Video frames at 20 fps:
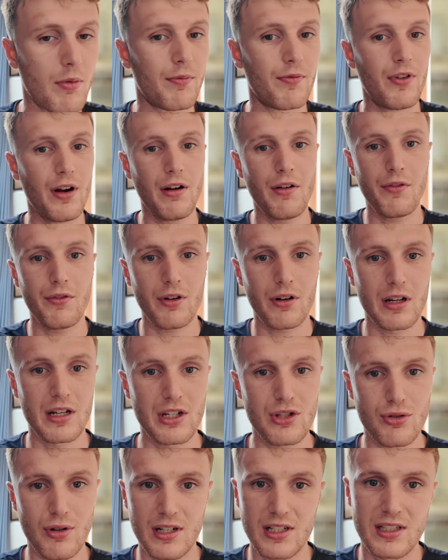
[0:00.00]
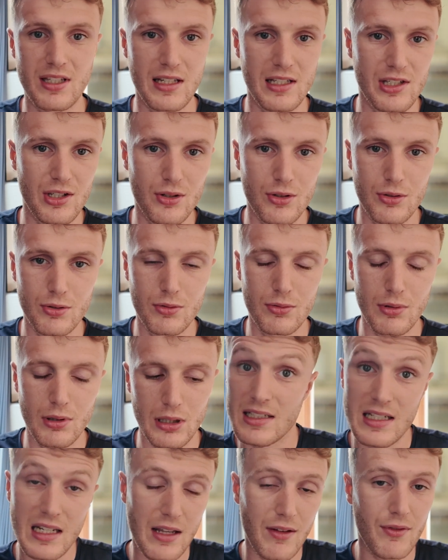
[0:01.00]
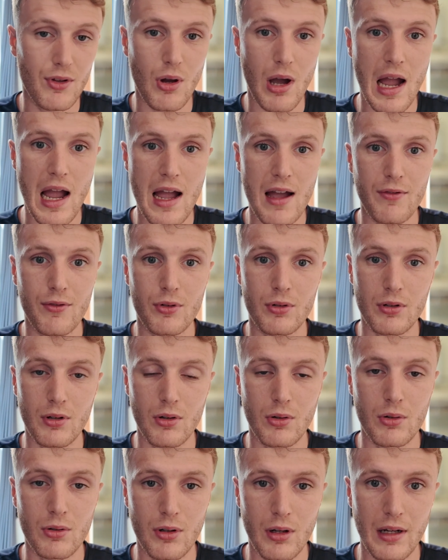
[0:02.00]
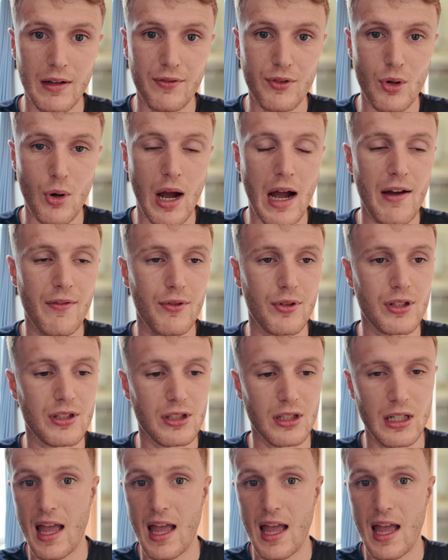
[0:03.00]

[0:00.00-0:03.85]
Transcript: I'm very, very interested to see if you have or if you haven't.